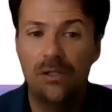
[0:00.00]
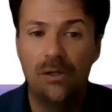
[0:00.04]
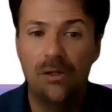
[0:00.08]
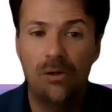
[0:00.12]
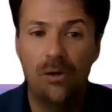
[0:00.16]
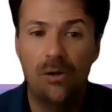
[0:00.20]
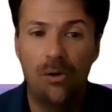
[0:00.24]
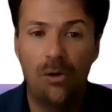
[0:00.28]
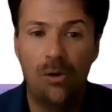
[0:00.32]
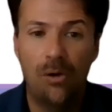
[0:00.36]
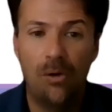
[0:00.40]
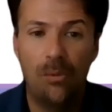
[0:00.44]

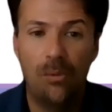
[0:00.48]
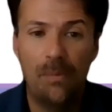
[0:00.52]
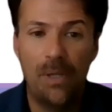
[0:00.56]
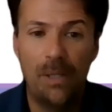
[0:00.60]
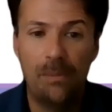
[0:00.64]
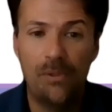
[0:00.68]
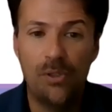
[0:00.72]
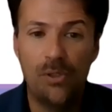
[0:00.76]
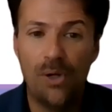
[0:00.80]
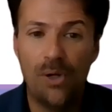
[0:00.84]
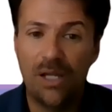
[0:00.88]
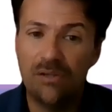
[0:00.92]
Or
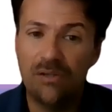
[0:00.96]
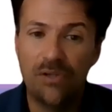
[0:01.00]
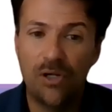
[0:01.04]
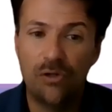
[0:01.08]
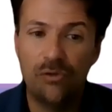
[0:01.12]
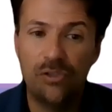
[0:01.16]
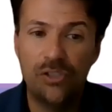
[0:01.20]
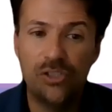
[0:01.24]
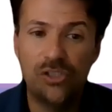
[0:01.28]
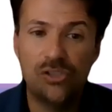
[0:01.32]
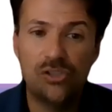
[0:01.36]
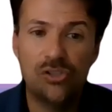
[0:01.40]
maybe you had a
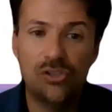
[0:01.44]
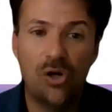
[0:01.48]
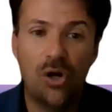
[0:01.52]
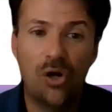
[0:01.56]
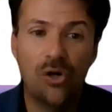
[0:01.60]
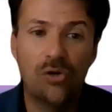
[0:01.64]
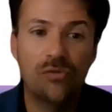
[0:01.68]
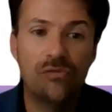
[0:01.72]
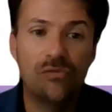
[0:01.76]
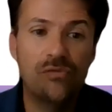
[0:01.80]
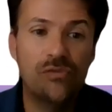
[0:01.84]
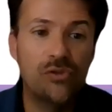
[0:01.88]
very
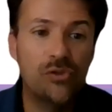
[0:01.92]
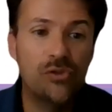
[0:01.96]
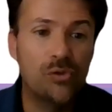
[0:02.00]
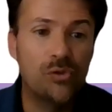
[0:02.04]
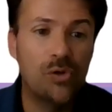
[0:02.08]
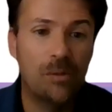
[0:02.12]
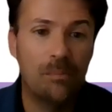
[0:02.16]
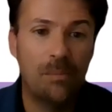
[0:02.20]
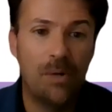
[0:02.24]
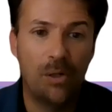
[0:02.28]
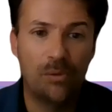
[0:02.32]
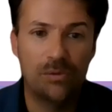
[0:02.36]
strong view
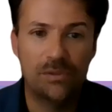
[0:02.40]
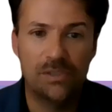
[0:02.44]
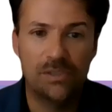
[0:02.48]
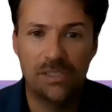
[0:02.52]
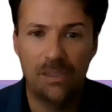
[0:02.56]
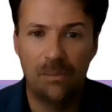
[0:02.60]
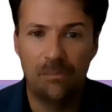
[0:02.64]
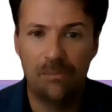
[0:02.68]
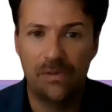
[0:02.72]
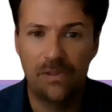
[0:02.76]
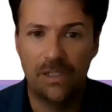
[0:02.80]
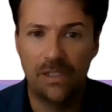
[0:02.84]
about
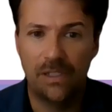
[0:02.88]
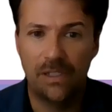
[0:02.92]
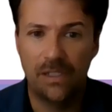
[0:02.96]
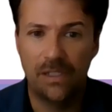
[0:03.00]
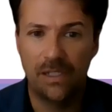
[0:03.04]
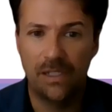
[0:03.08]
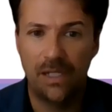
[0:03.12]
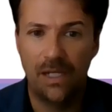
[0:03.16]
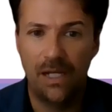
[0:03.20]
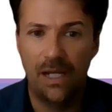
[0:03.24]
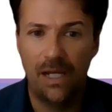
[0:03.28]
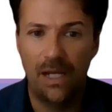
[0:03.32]
something,
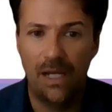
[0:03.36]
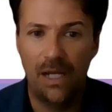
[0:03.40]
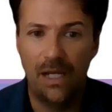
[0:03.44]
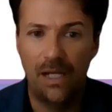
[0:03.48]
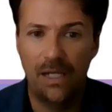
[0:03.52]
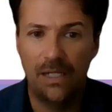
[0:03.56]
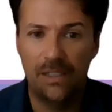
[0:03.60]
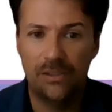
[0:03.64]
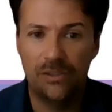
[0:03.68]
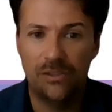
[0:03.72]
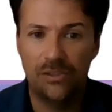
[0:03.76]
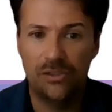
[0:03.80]

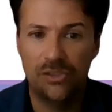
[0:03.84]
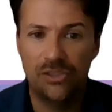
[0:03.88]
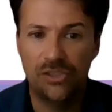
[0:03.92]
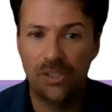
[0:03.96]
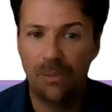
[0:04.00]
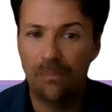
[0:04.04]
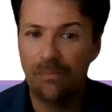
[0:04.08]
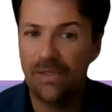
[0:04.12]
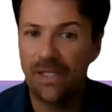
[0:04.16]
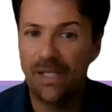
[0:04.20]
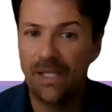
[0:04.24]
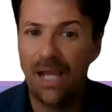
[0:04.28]
and
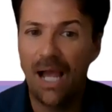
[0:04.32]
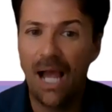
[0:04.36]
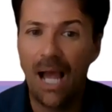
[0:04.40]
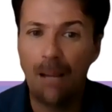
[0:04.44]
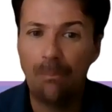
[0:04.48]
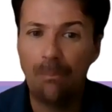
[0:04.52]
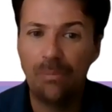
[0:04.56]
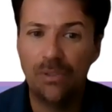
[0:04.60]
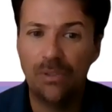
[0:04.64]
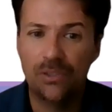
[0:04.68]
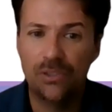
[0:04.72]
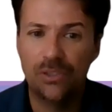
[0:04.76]
something
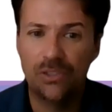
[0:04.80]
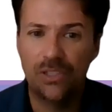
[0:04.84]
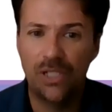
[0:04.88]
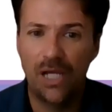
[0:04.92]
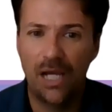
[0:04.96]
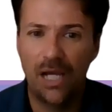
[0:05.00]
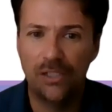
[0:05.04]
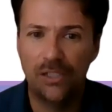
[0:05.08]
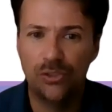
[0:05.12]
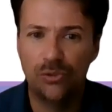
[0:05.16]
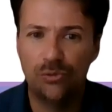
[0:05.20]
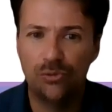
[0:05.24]
happened
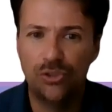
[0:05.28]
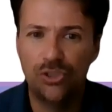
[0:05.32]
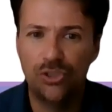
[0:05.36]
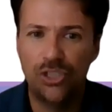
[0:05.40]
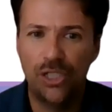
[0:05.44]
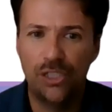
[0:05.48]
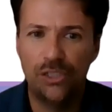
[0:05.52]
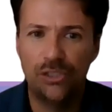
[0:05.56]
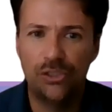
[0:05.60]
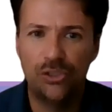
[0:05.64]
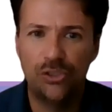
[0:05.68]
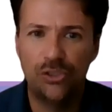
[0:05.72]
and you
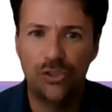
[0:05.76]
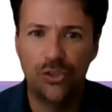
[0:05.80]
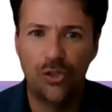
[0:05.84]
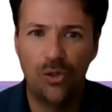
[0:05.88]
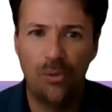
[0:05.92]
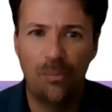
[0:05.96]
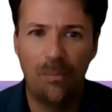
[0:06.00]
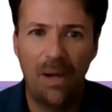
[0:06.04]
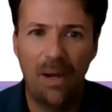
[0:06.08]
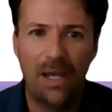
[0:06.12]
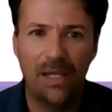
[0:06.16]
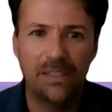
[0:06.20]
changed your
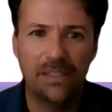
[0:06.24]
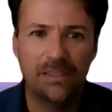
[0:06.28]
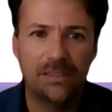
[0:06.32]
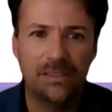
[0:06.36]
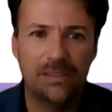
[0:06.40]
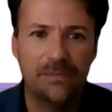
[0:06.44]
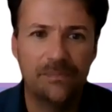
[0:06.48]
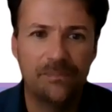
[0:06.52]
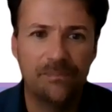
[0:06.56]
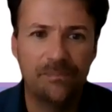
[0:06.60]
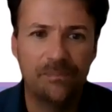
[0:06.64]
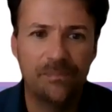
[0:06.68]
mind.
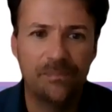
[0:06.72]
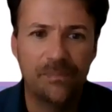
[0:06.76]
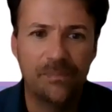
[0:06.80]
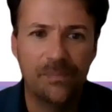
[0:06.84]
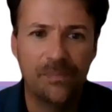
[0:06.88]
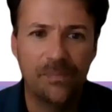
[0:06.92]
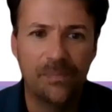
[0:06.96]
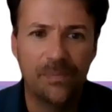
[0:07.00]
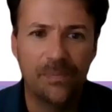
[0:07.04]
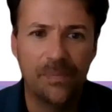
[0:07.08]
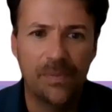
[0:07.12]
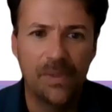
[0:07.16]

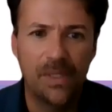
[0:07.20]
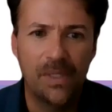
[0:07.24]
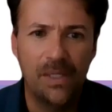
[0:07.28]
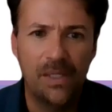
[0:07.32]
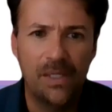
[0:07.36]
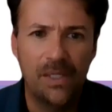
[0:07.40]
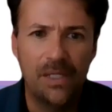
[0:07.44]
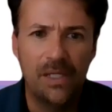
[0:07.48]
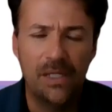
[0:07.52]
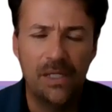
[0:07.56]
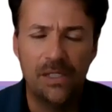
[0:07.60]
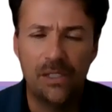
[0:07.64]

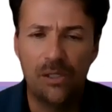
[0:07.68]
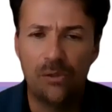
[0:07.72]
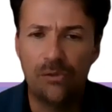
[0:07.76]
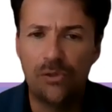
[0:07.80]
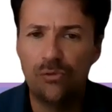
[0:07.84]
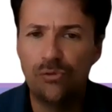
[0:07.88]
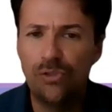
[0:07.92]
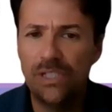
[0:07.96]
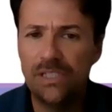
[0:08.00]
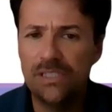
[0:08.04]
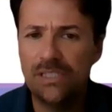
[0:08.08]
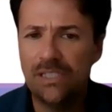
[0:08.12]
Now, the
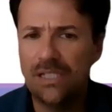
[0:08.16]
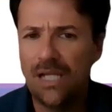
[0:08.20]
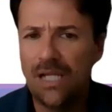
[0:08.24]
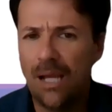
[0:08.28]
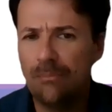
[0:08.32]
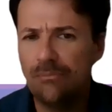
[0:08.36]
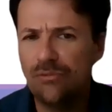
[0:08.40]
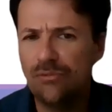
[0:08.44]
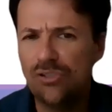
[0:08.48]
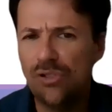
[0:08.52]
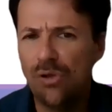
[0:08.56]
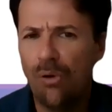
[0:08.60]
reason
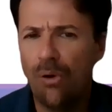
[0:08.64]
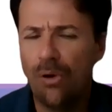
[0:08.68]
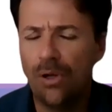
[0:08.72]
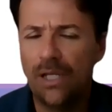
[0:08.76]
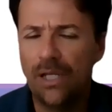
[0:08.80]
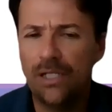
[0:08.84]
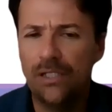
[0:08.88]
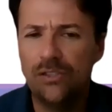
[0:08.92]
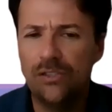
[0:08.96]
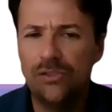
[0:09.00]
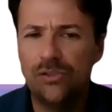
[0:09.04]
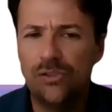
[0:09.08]
I'm
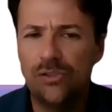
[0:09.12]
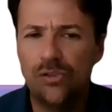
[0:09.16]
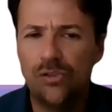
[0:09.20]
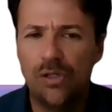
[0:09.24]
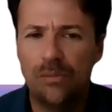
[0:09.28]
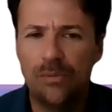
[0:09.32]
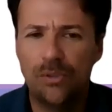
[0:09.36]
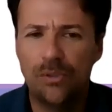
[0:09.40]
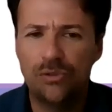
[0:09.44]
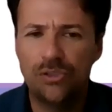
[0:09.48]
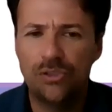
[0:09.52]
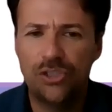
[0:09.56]
talking to you
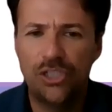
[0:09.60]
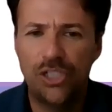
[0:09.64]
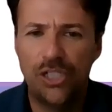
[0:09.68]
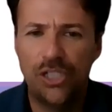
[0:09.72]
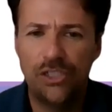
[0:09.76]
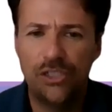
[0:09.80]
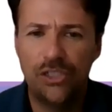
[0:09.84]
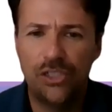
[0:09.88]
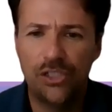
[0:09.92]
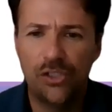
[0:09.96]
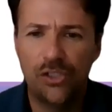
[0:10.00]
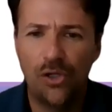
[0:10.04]
about
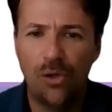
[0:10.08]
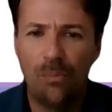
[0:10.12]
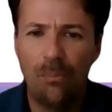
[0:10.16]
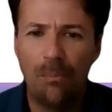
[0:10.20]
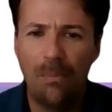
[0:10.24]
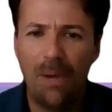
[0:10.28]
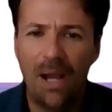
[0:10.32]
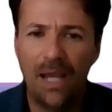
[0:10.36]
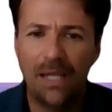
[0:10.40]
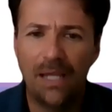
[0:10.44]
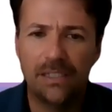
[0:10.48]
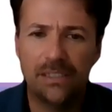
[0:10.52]
changing your
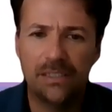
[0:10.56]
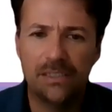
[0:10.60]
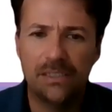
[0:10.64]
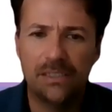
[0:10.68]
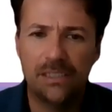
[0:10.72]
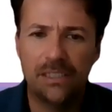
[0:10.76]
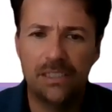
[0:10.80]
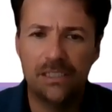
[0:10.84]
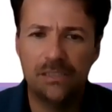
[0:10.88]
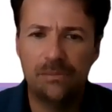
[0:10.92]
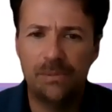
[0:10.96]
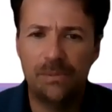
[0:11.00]
mind
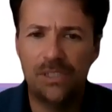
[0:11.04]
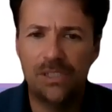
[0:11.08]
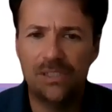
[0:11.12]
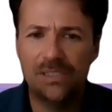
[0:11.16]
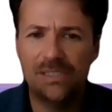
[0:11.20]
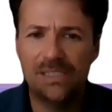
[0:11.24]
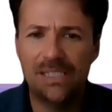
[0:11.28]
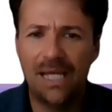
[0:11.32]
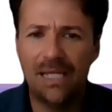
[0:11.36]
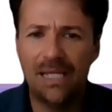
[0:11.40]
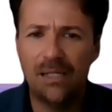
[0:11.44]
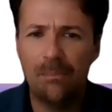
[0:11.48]
is because
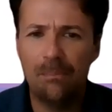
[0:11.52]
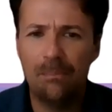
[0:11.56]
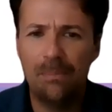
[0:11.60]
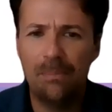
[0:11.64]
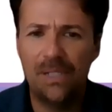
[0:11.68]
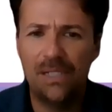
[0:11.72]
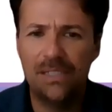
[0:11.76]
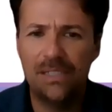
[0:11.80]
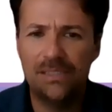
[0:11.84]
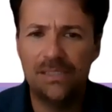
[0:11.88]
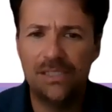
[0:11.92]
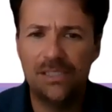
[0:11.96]
that
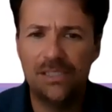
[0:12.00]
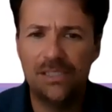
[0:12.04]
ability